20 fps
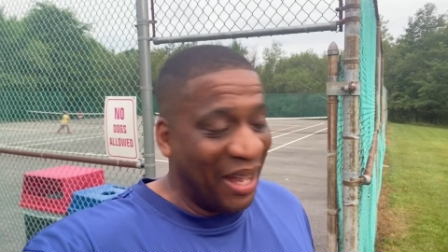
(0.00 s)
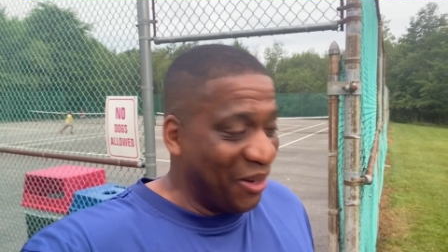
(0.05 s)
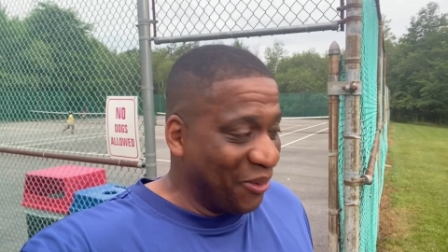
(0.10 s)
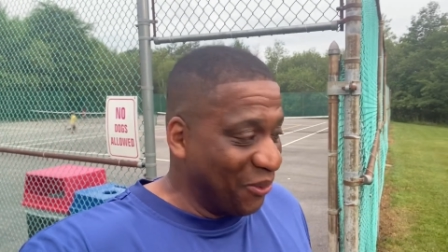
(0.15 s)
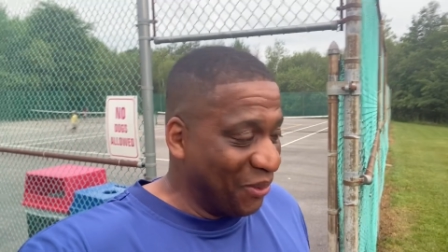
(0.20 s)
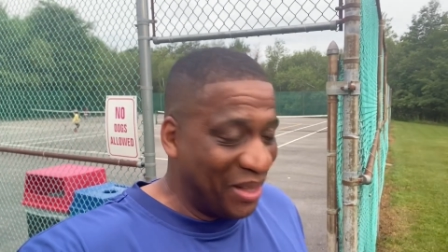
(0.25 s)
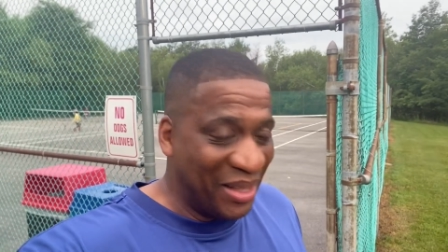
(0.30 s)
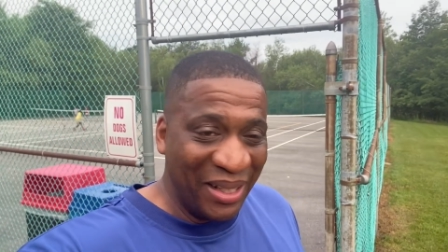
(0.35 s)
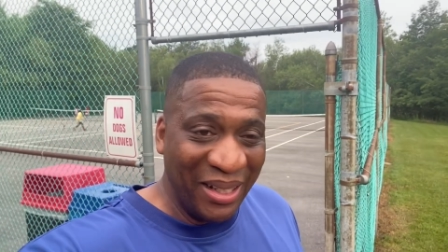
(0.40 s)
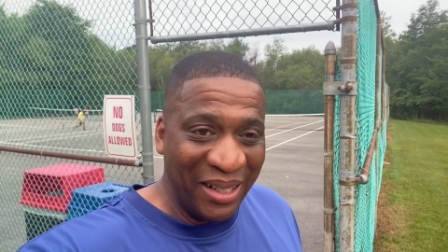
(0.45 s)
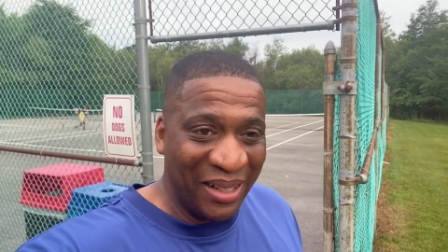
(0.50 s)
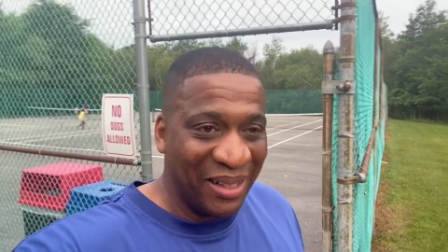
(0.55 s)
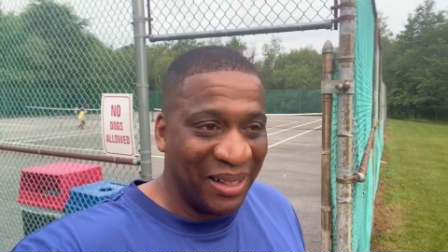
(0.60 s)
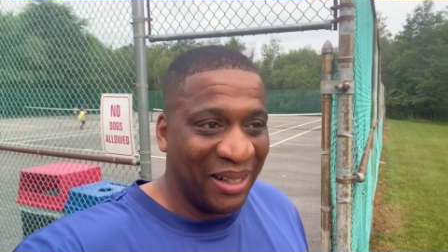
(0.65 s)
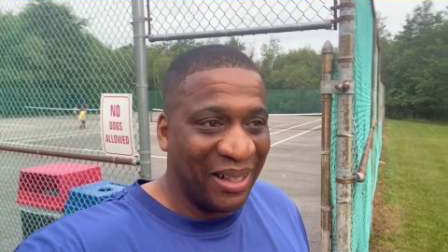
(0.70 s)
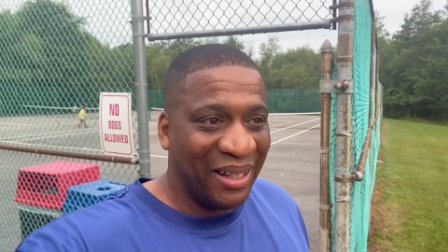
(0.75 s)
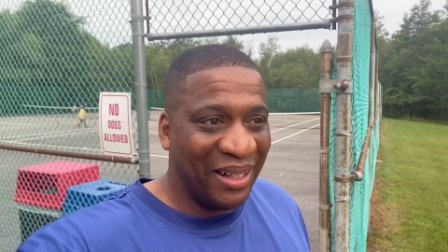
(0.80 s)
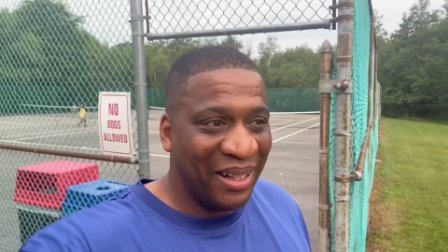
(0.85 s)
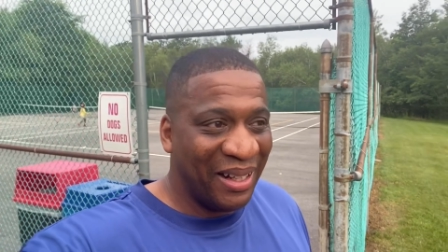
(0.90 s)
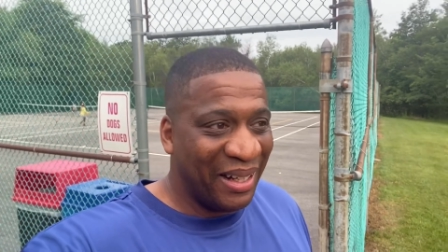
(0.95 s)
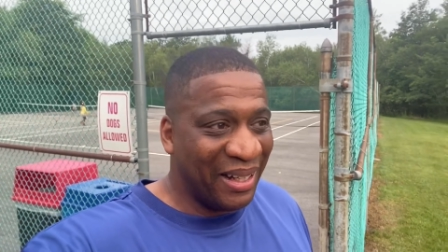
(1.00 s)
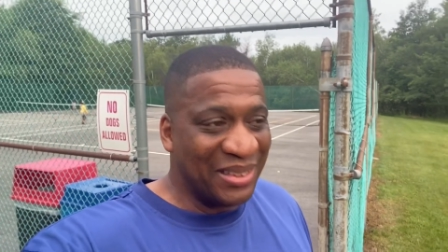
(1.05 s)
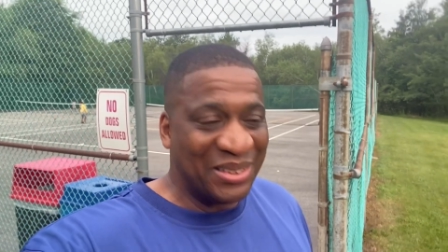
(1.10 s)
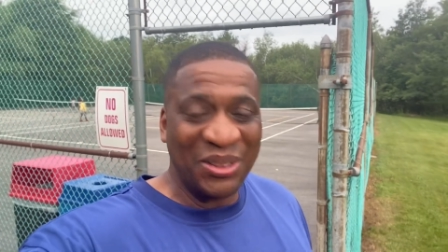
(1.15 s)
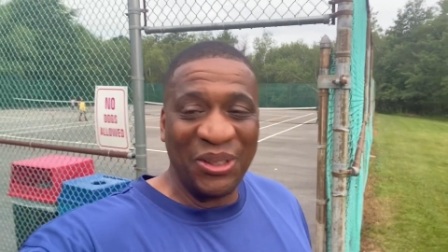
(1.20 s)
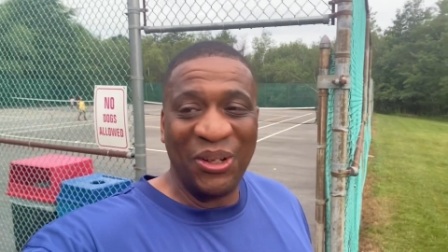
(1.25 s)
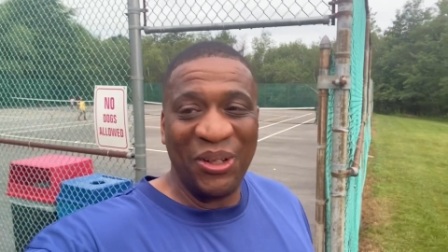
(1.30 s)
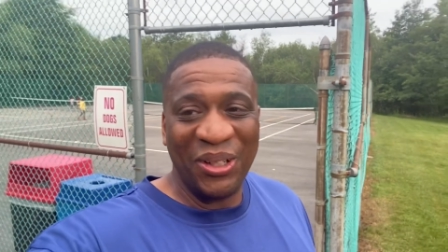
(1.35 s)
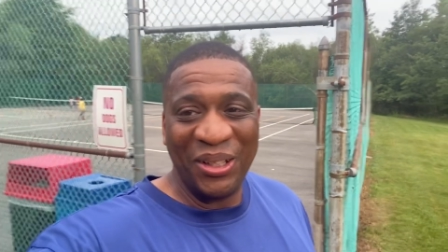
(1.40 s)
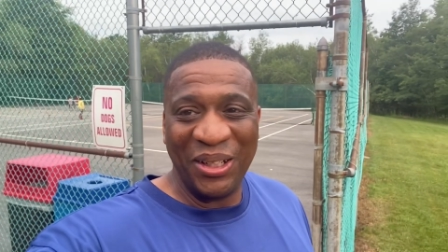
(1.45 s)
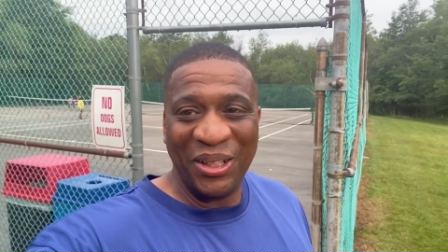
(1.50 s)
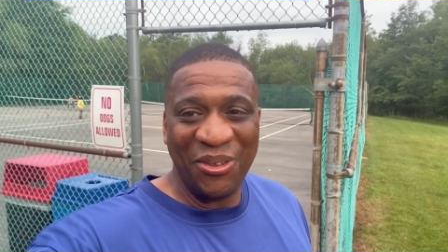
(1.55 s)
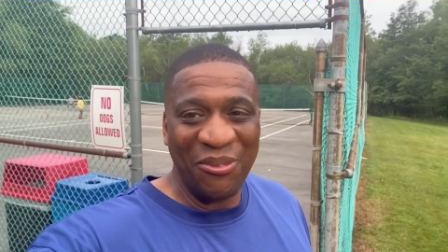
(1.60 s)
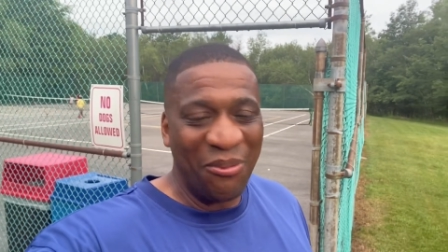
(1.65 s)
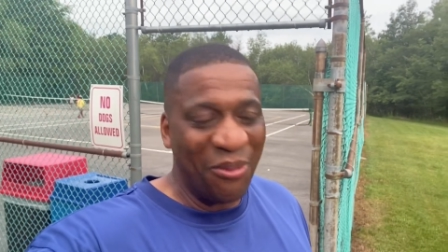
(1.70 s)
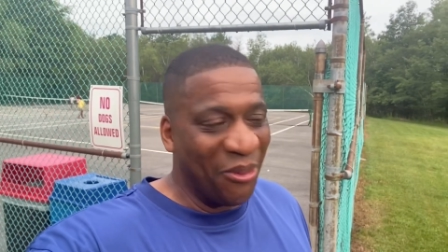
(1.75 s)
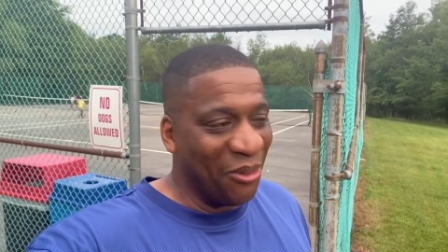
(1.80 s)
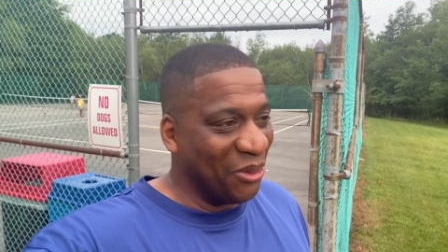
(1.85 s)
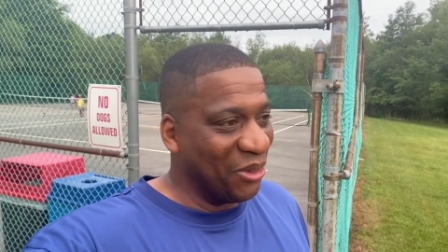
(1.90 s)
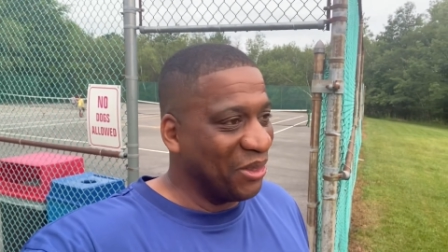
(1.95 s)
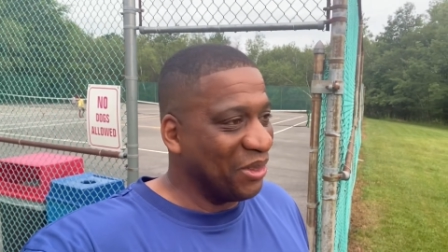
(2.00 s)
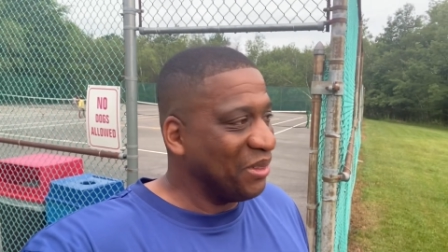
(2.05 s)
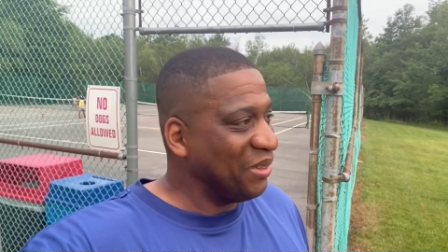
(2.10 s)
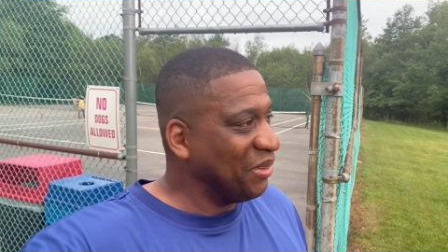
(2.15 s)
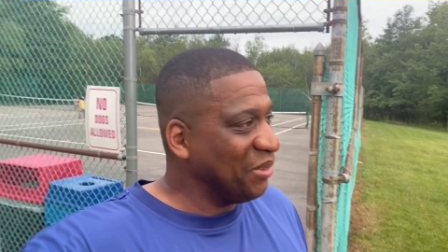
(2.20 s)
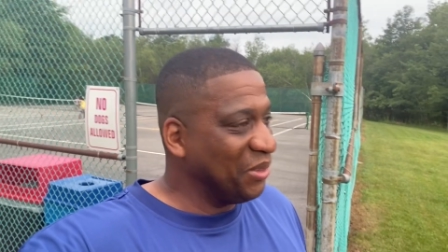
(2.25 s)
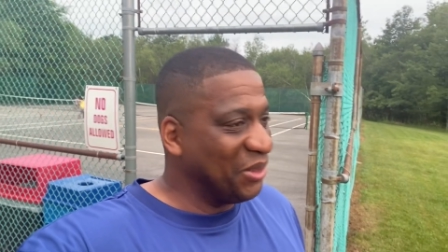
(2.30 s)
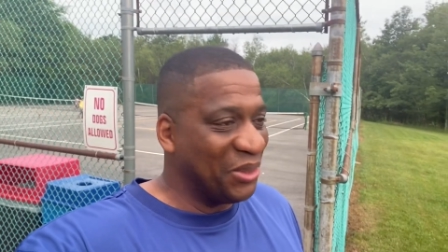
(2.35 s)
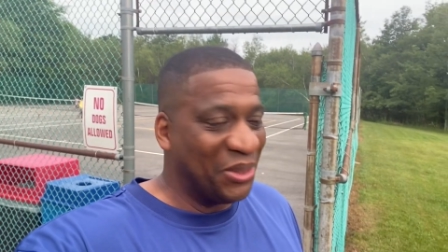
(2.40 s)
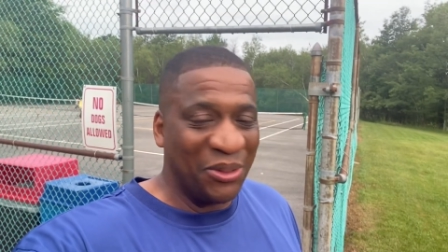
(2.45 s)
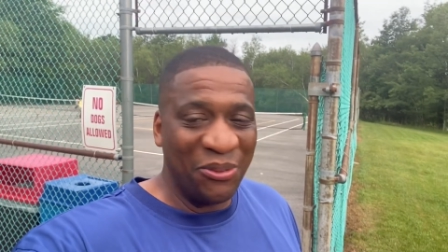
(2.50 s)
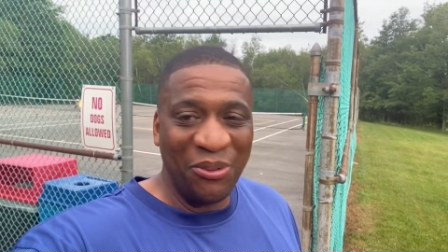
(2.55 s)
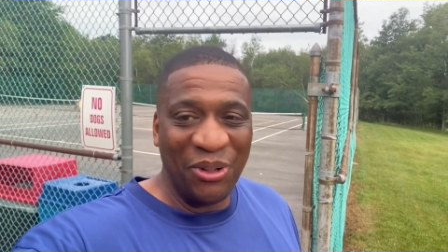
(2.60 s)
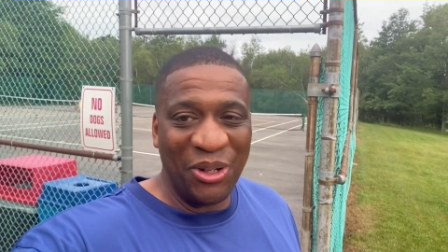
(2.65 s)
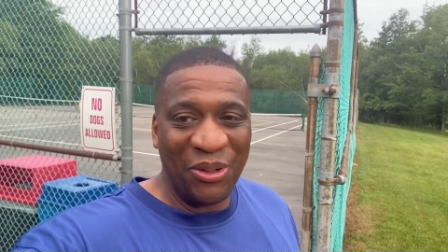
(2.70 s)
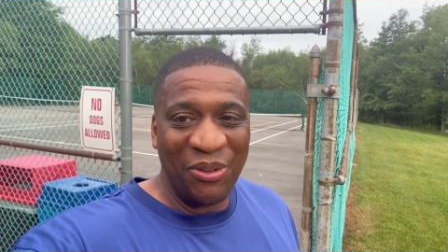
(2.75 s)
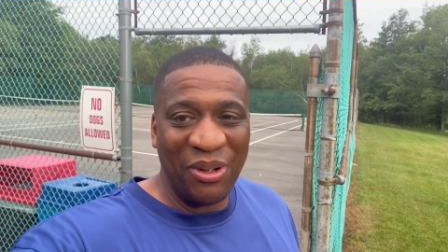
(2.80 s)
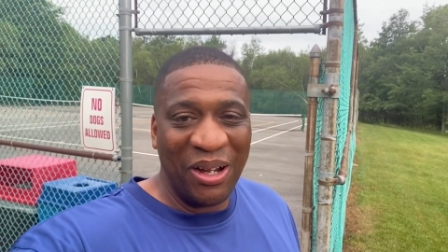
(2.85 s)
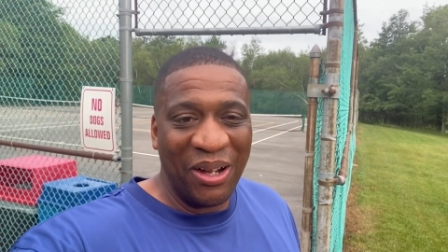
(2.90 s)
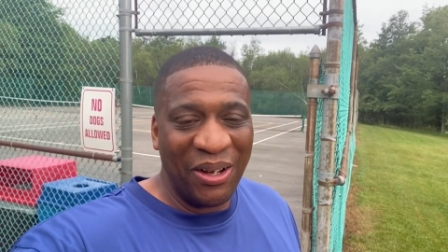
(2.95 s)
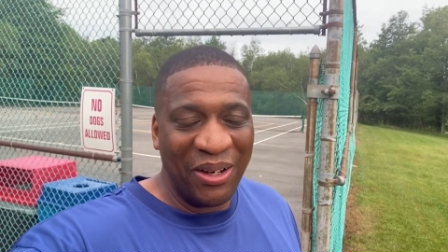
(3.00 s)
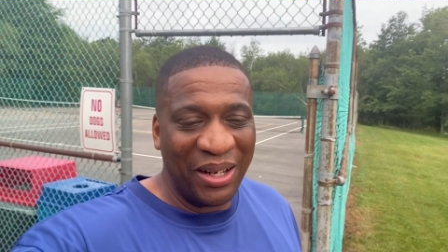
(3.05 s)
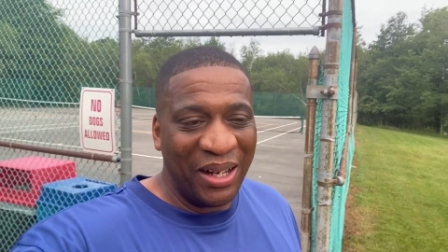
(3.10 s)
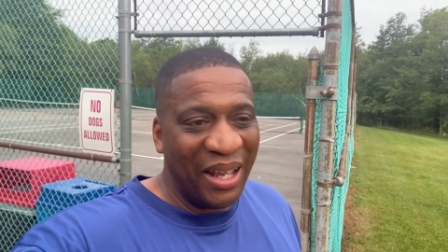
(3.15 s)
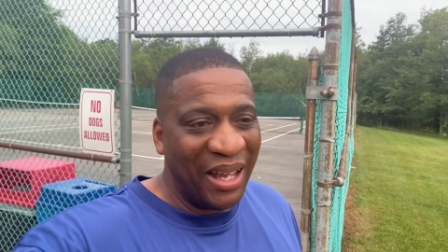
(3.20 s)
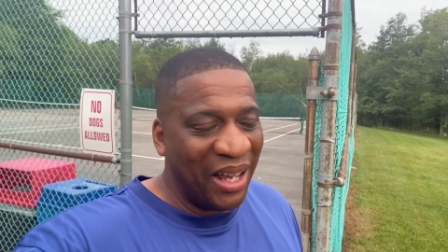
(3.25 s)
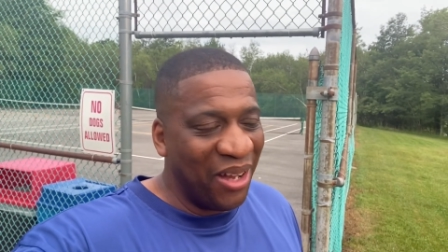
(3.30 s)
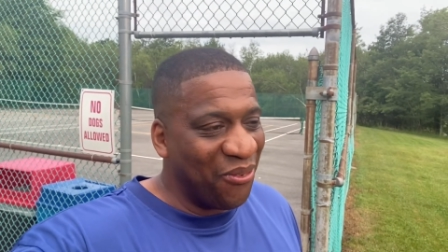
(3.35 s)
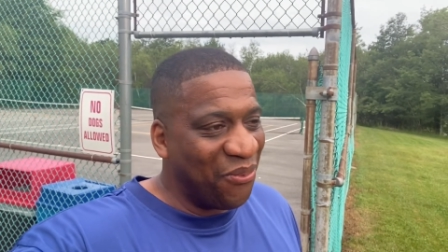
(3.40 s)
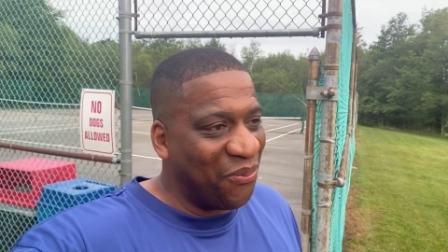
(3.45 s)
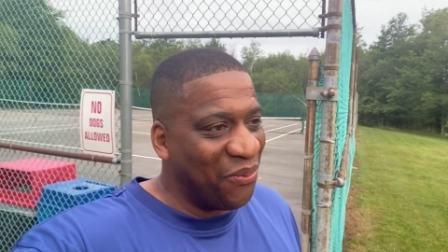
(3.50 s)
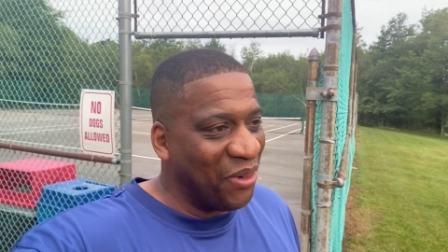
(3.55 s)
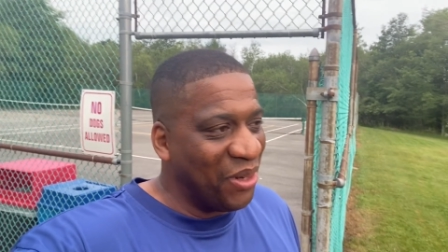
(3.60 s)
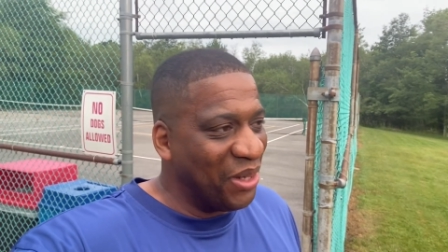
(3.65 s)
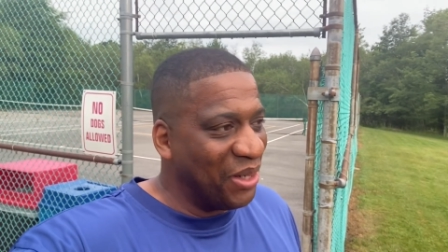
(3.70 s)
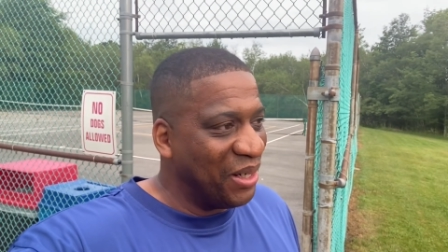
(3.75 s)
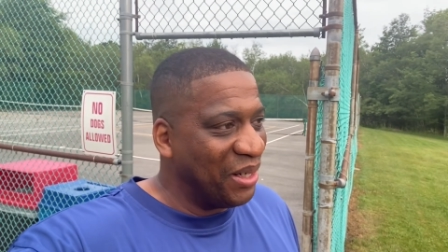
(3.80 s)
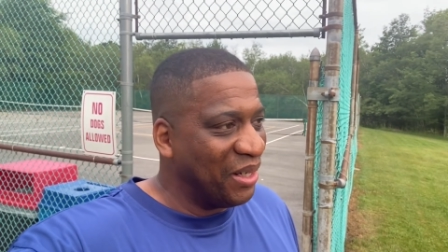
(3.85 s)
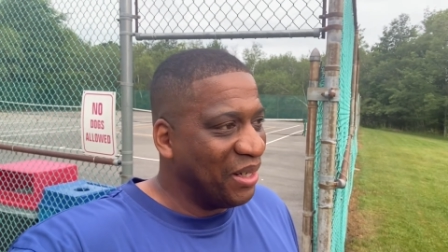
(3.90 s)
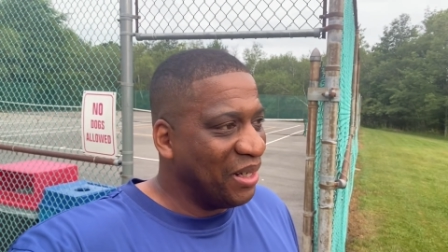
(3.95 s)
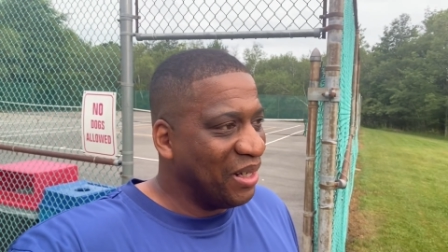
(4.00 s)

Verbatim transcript: I don't care. It's early in the morning. You can run around and have fun.